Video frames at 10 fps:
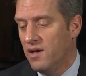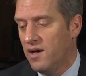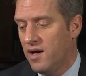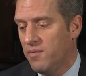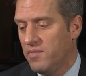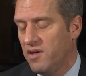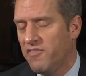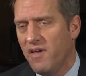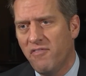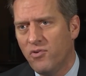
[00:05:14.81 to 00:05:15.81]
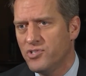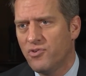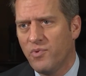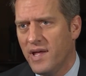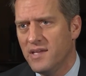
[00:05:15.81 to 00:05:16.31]
If they vote
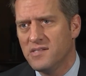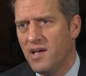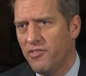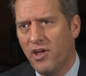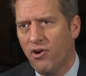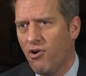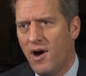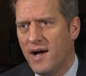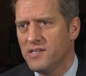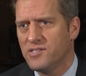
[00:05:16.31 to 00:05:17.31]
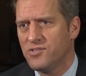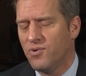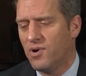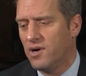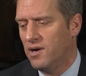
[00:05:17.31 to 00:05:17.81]
to raise healthcare costs
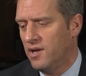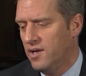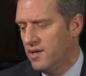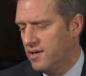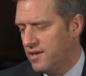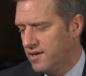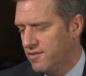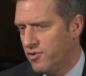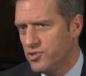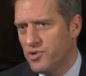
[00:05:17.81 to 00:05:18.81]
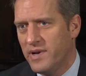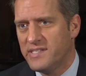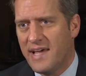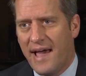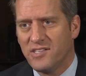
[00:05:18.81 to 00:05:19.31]
or vote to
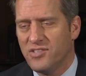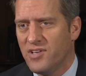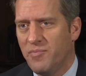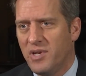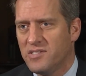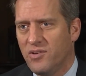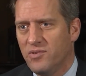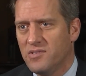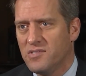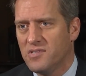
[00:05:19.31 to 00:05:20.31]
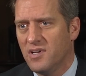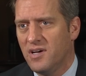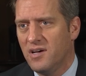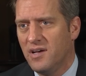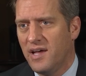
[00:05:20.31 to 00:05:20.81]
raise taxes on Minnesotans
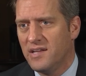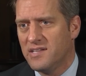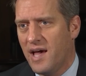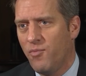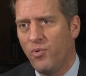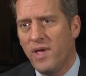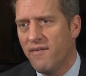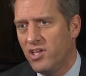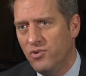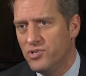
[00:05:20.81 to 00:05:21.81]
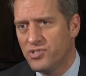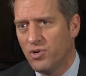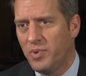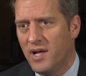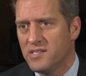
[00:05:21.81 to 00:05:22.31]
at a time when we have a huge
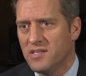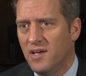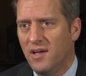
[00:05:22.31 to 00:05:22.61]
surplus,